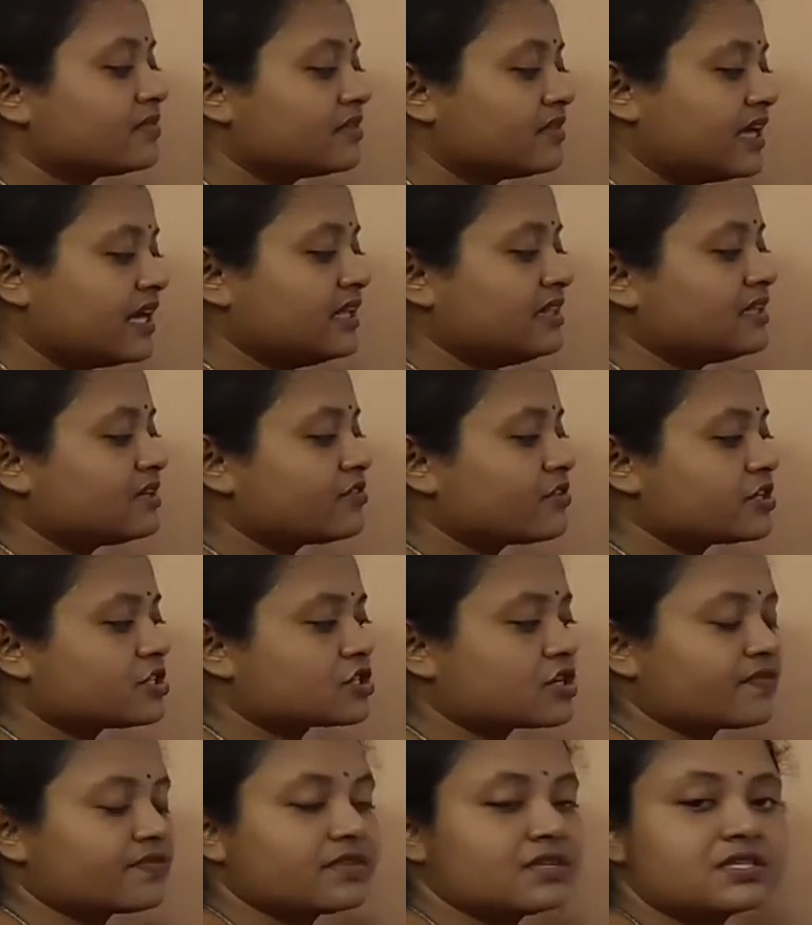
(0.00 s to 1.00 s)
Then the
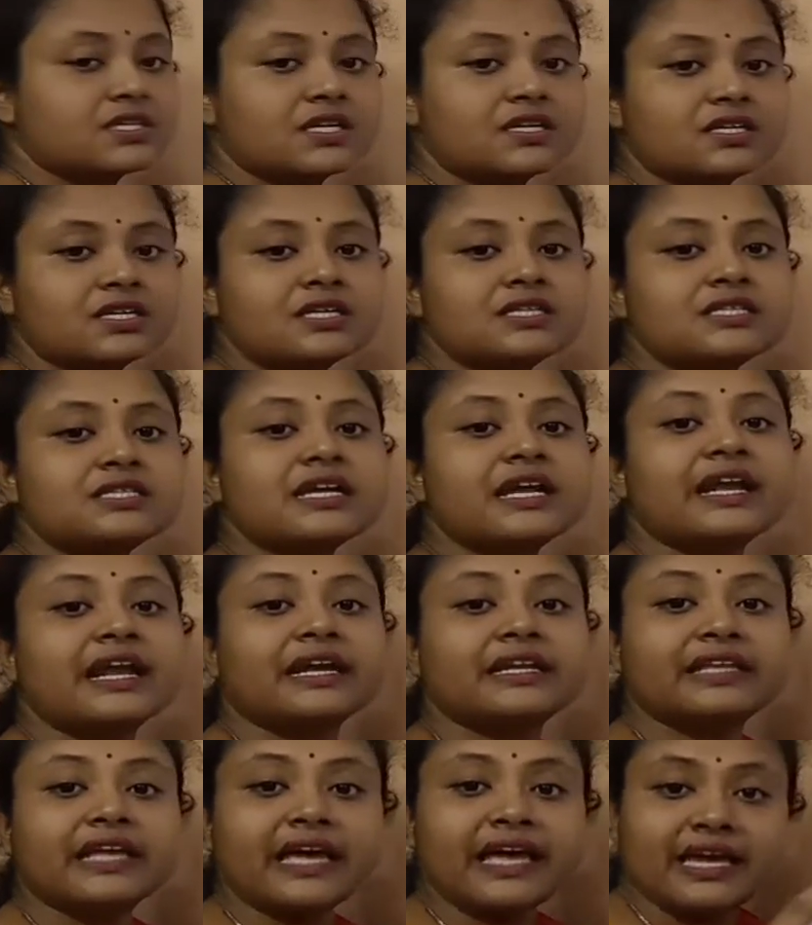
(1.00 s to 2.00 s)
rest of the sentence, and
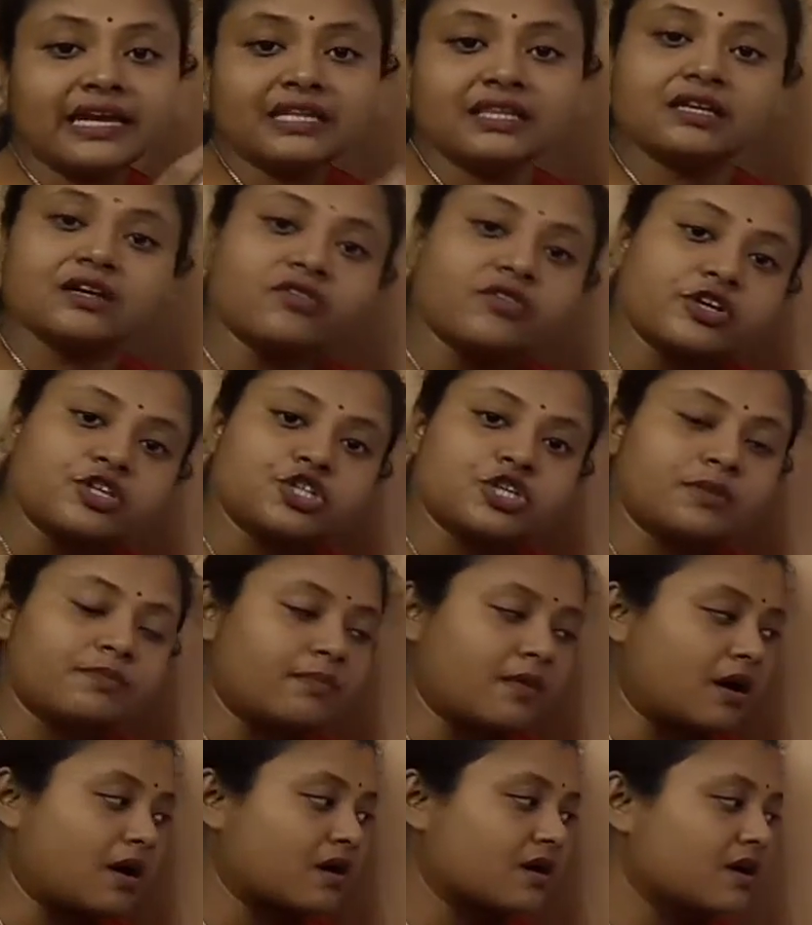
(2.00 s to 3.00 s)
at the end the
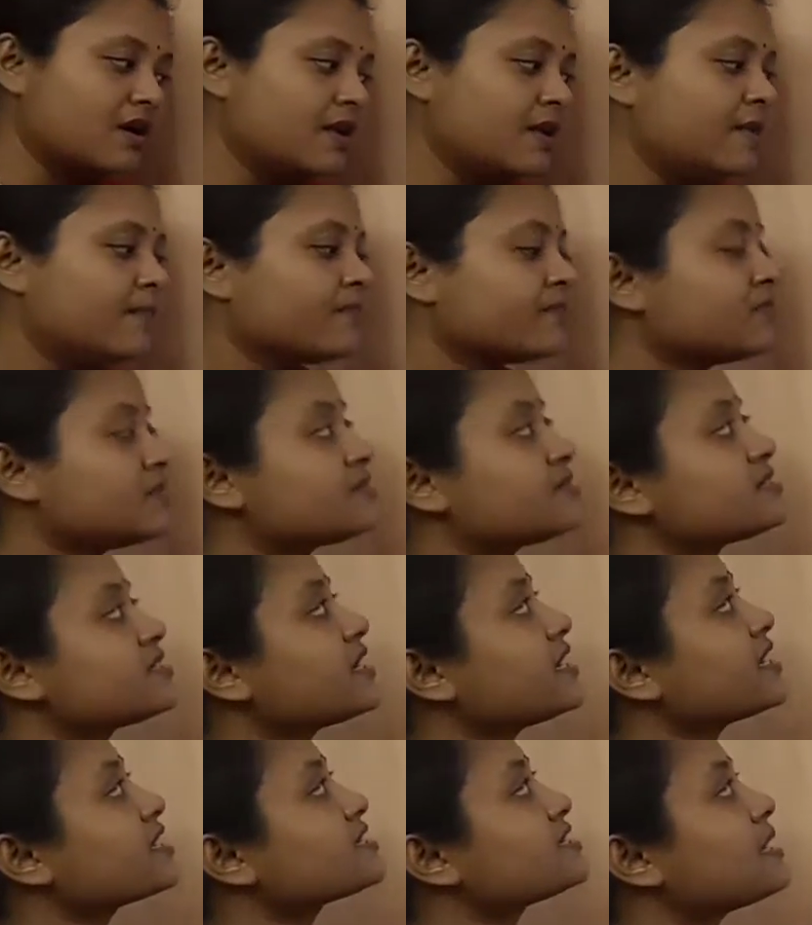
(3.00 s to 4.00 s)
question mark. This is
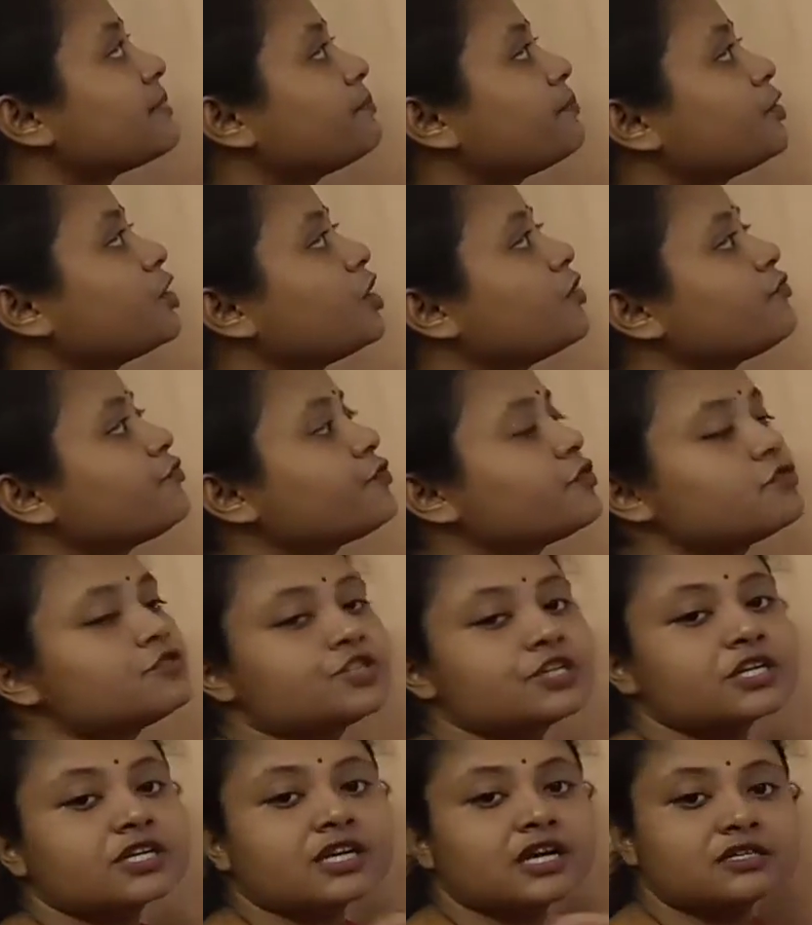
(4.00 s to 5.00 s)
an example of
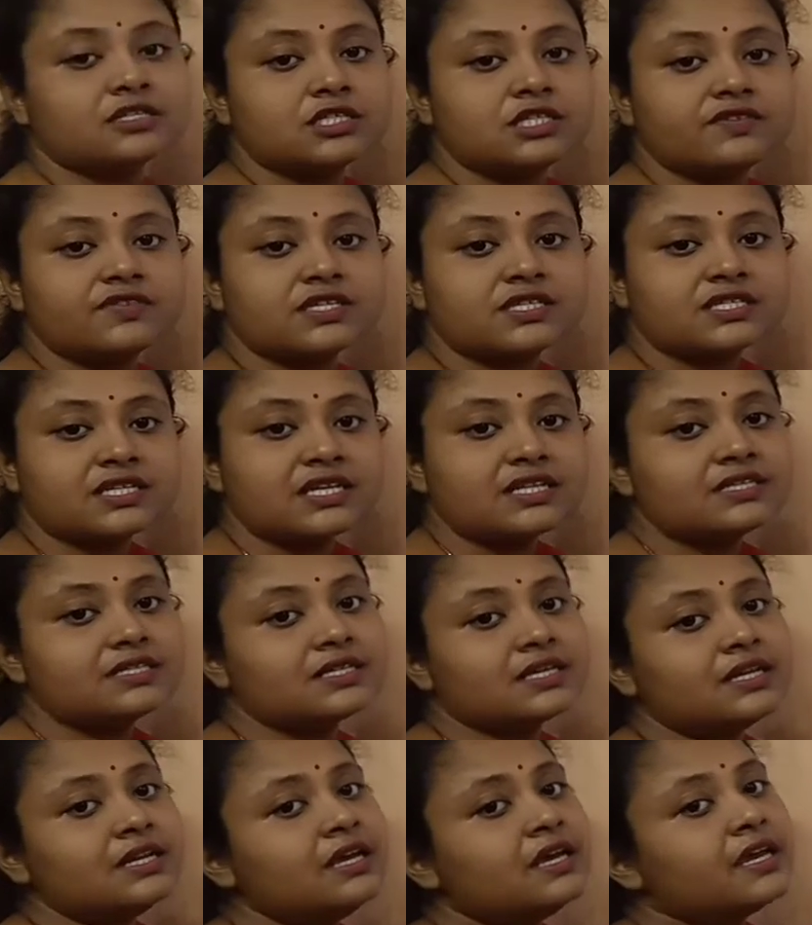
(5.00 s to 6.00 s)
future continuous tense
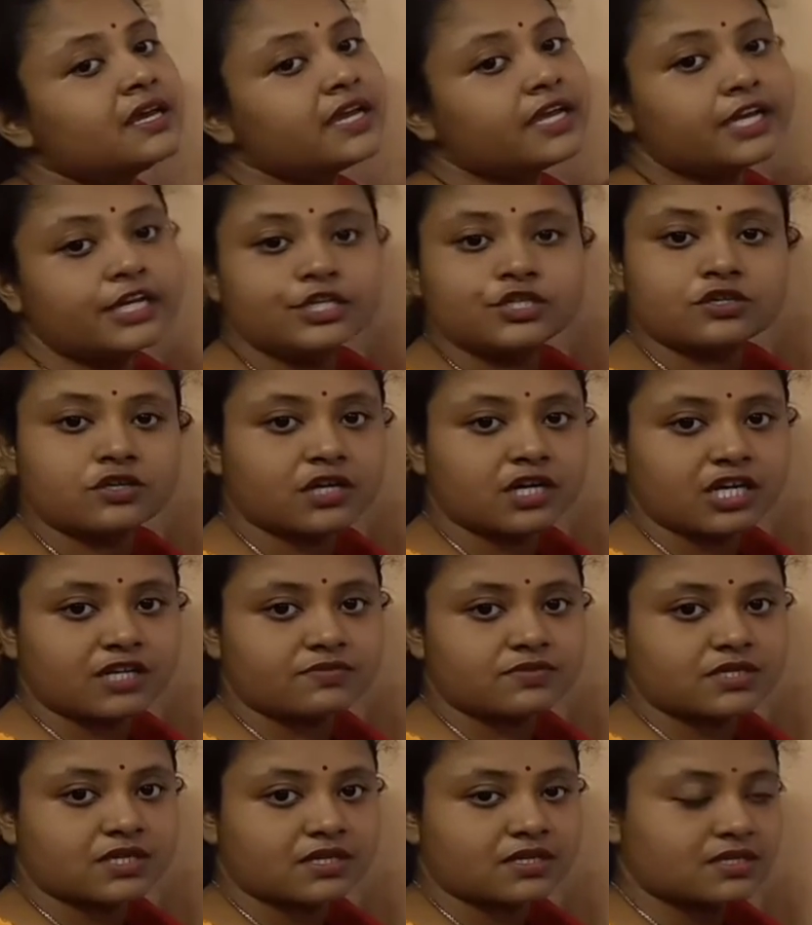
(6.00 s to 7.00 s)
in
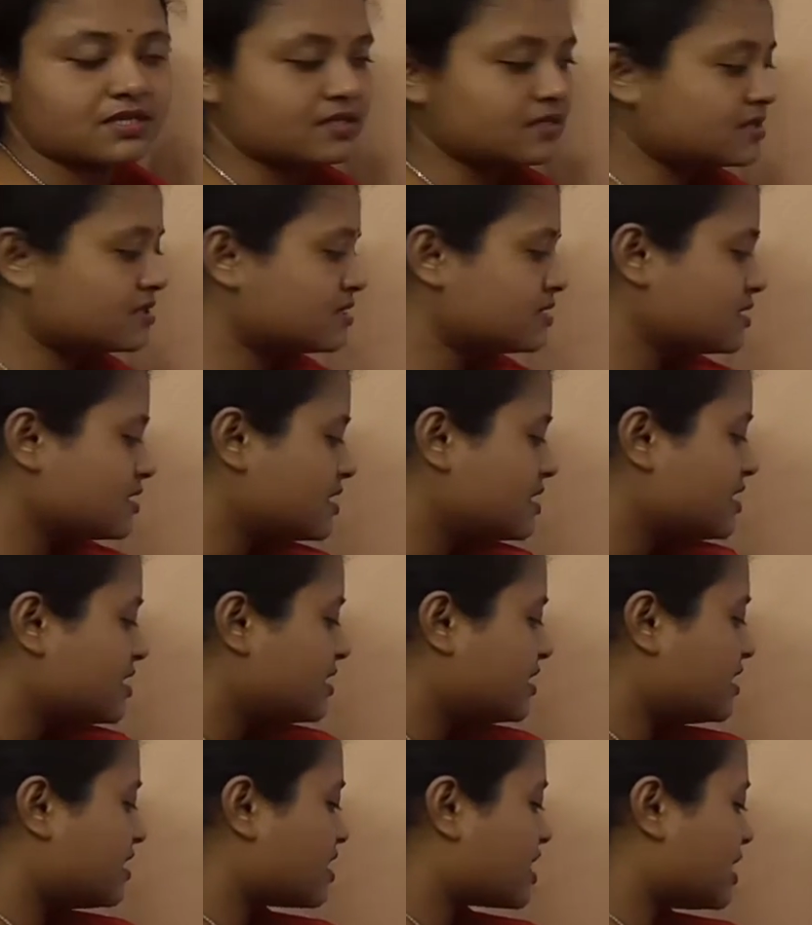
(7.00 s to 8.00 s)
interrogative sentence.
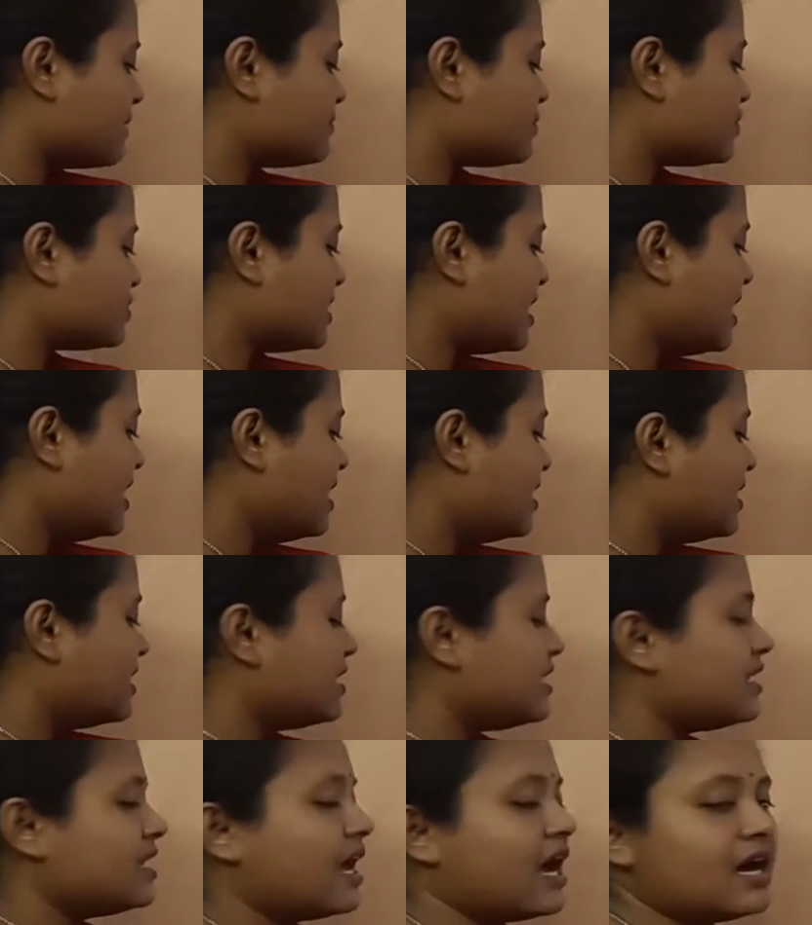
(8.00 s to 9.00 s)
Now come to the
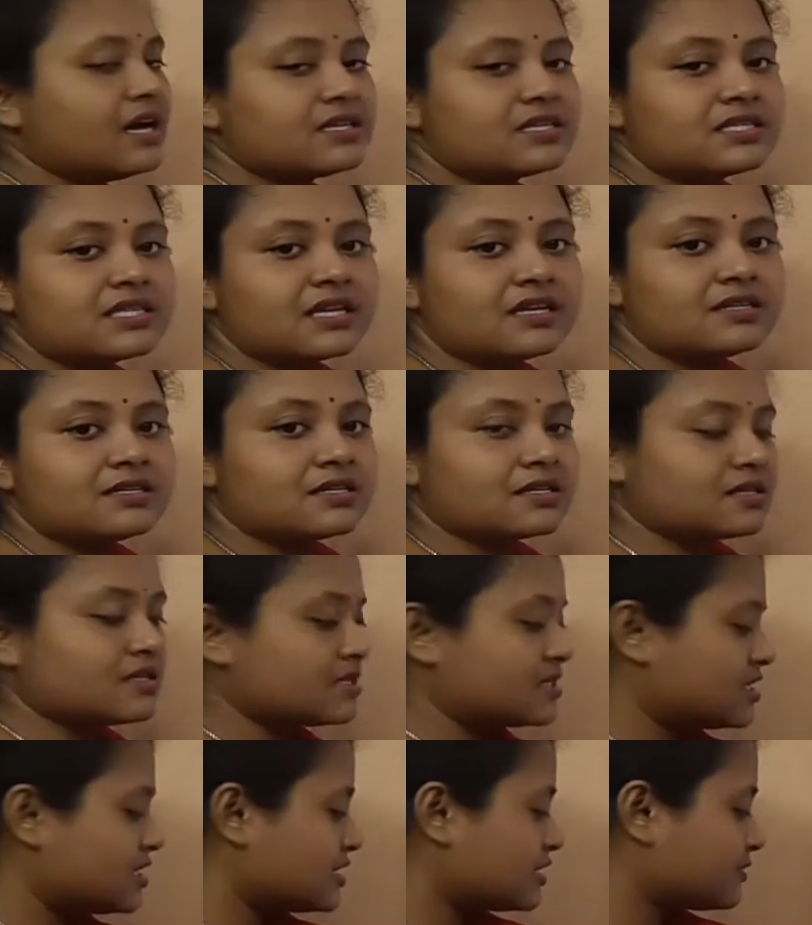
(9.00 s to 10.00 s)
last
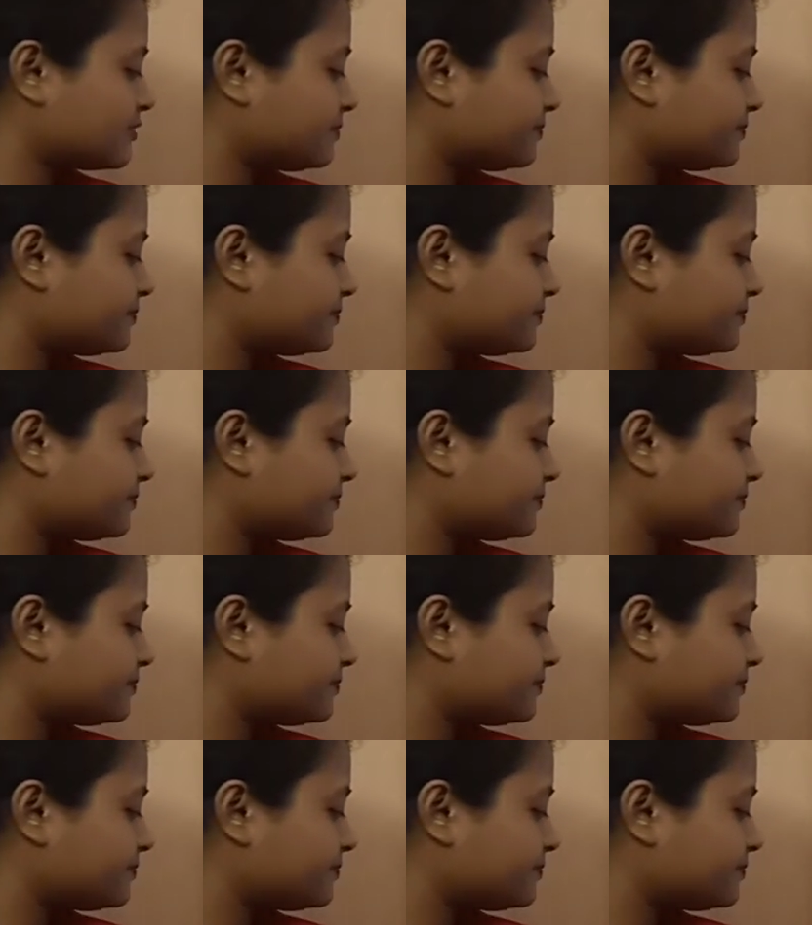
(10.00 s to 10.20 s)
sentence.